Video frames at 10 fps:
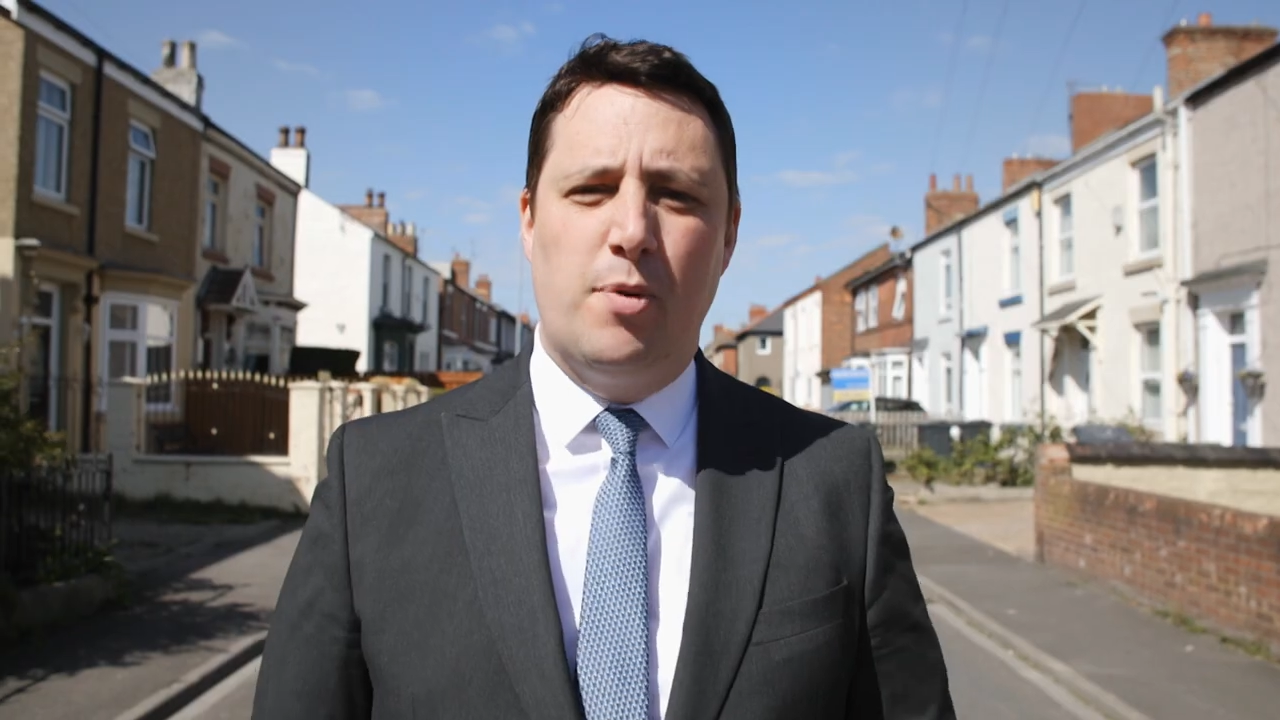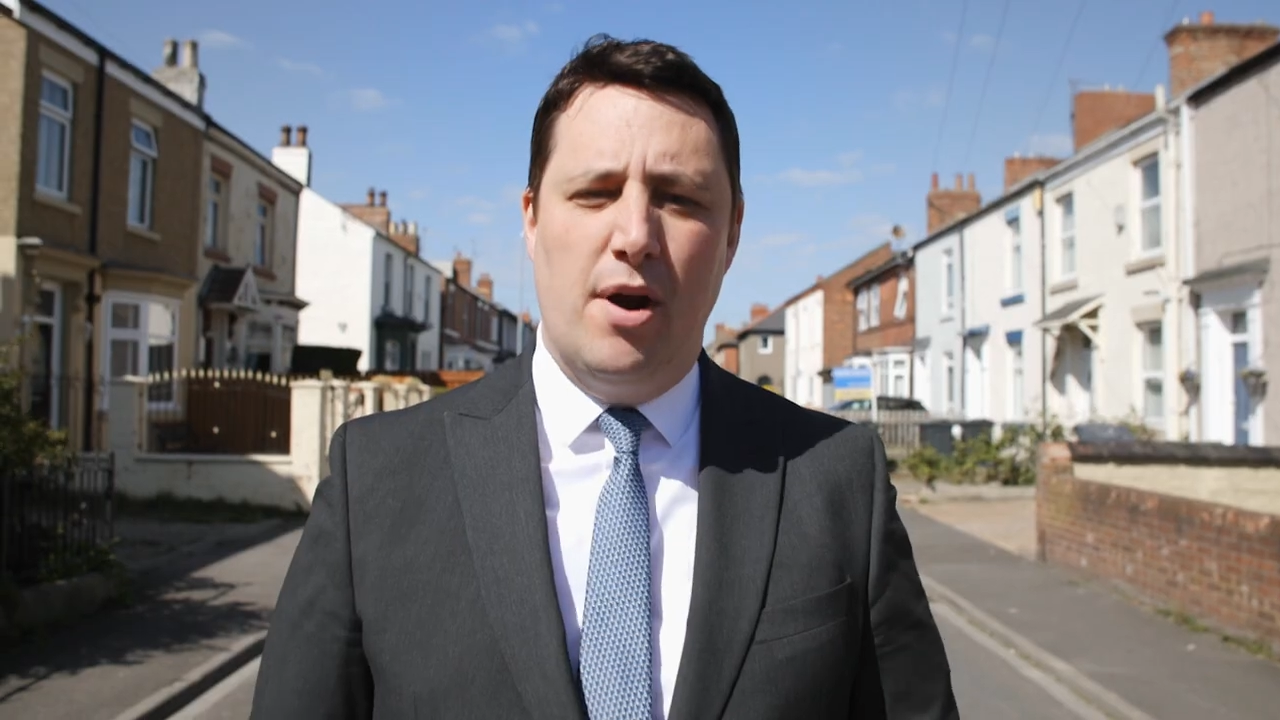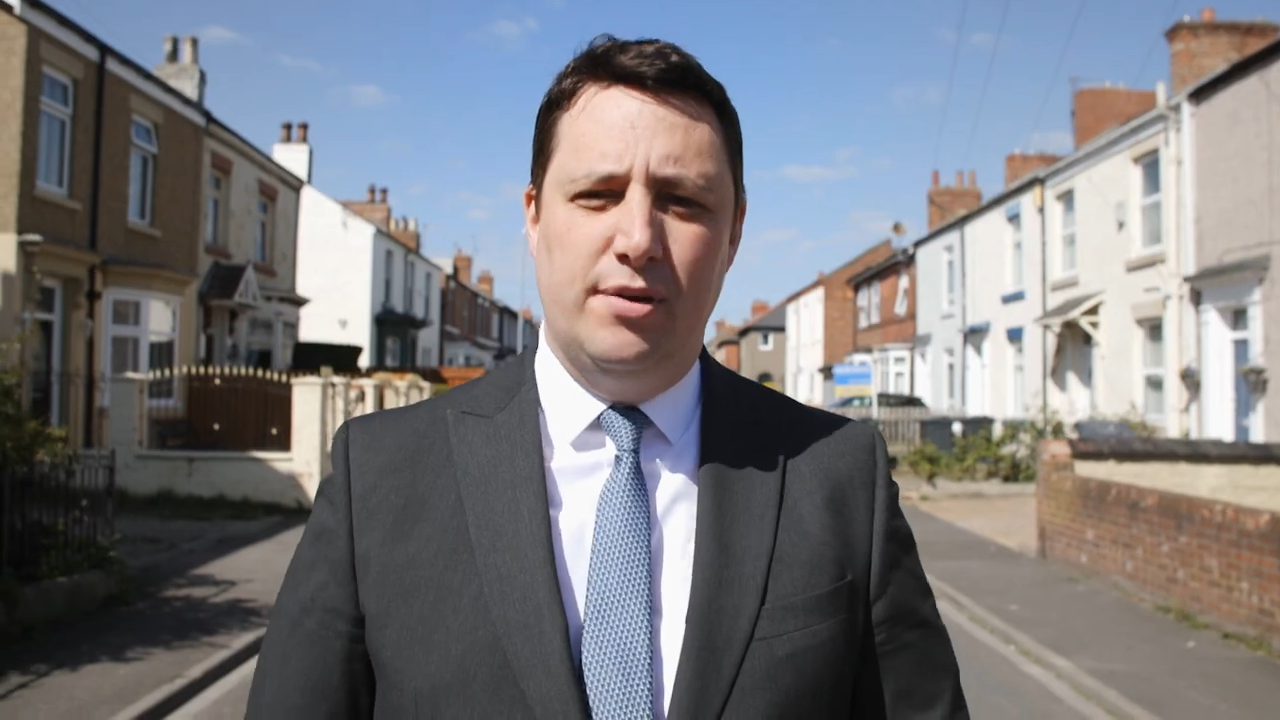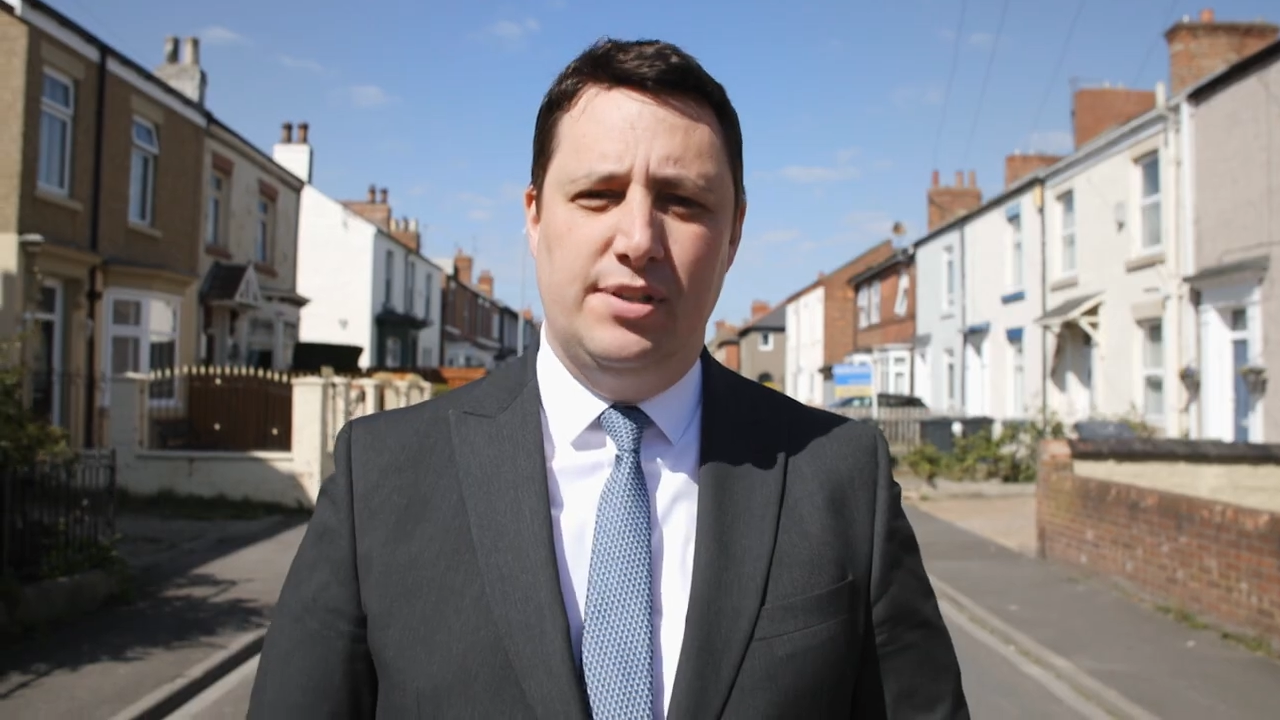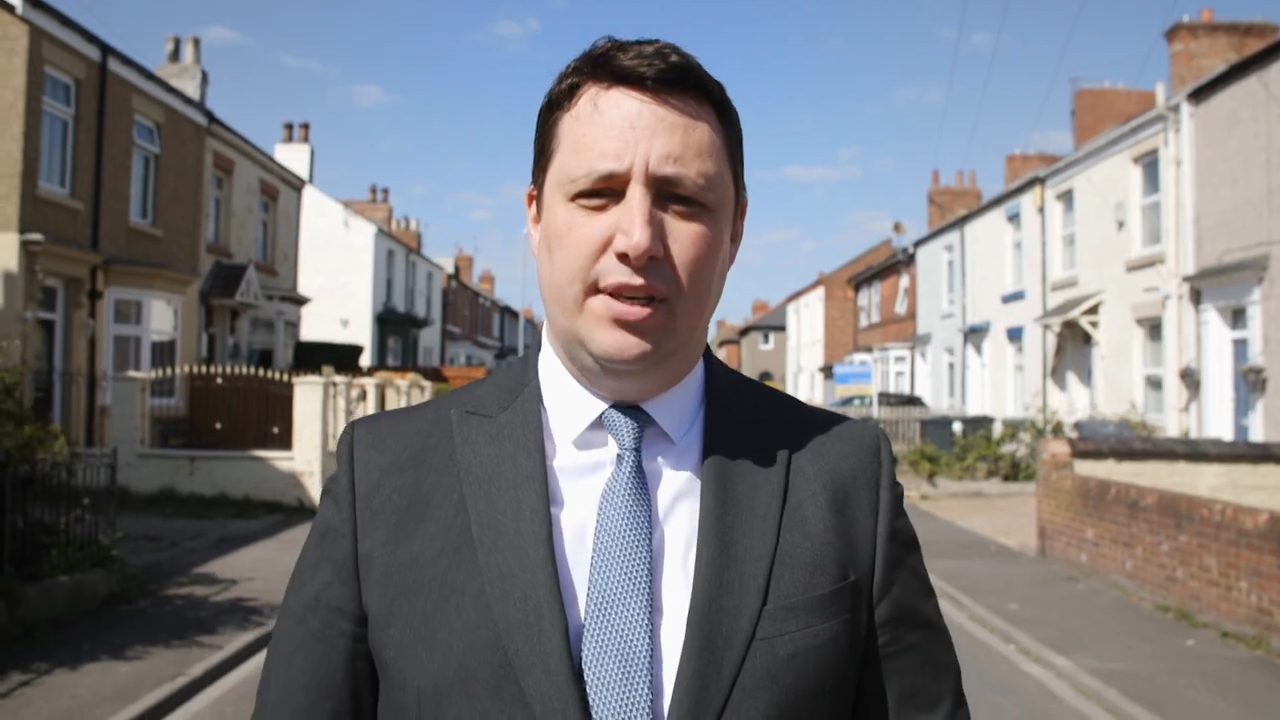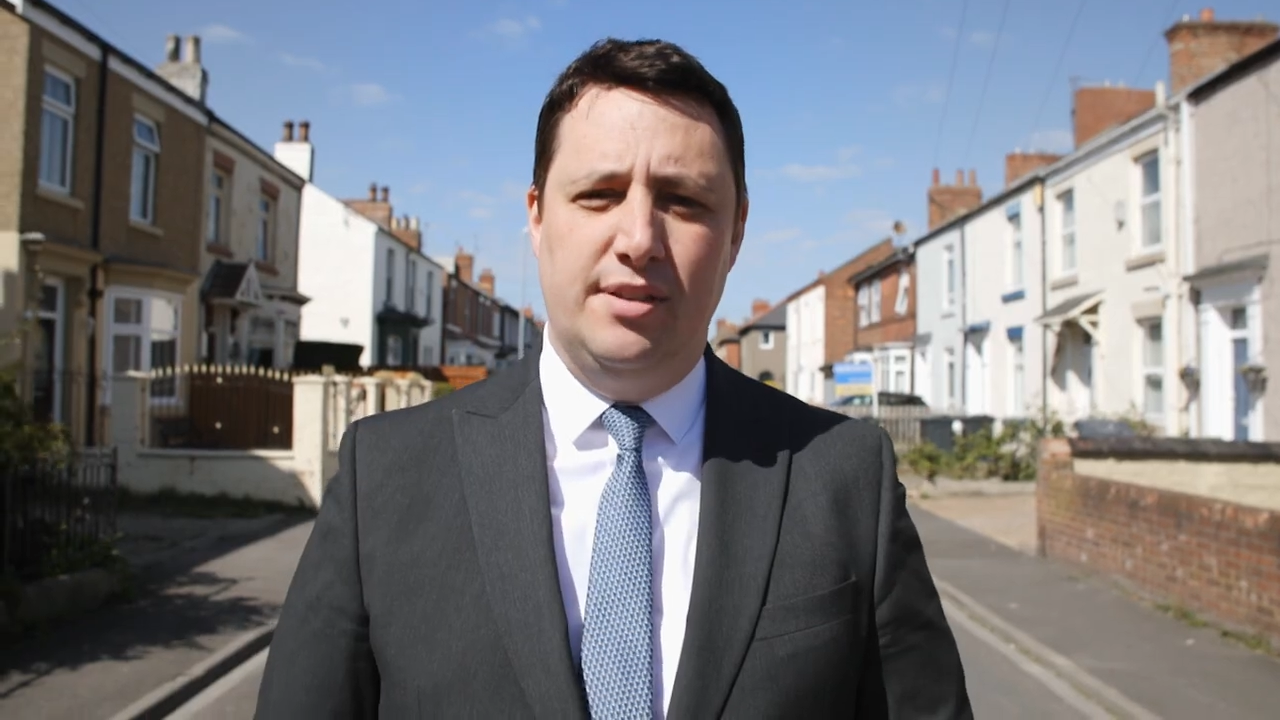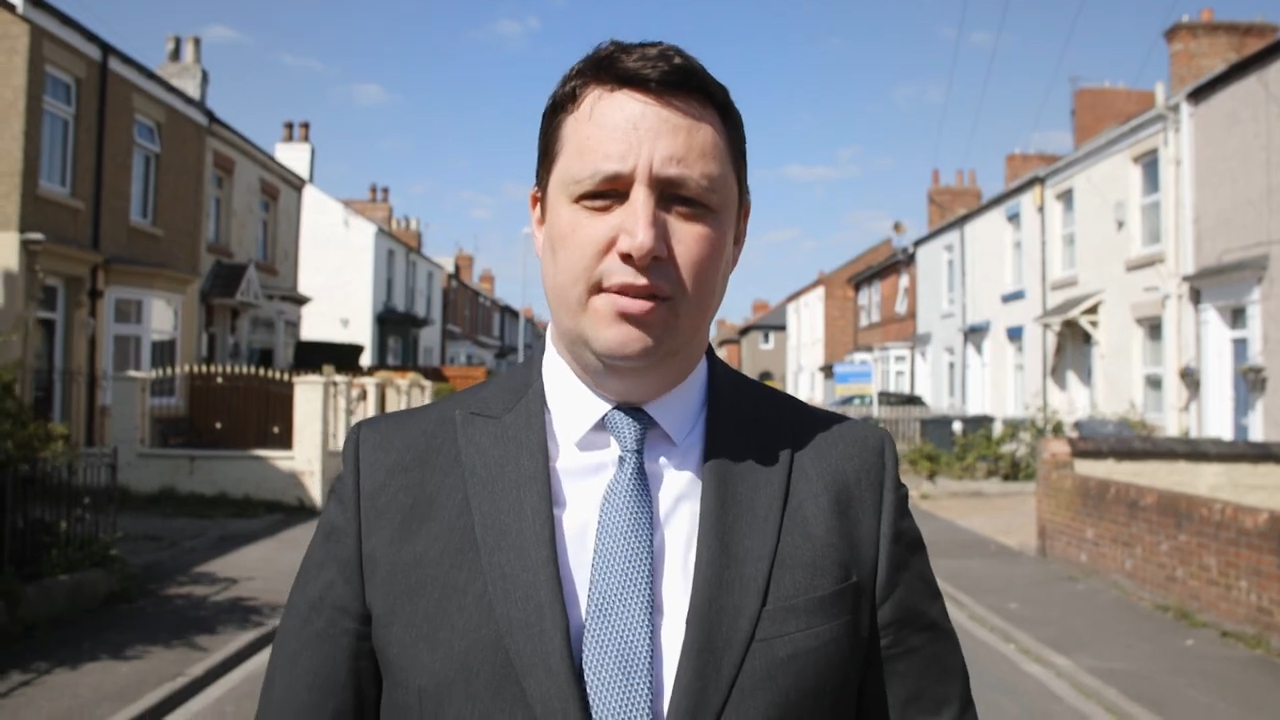priorities.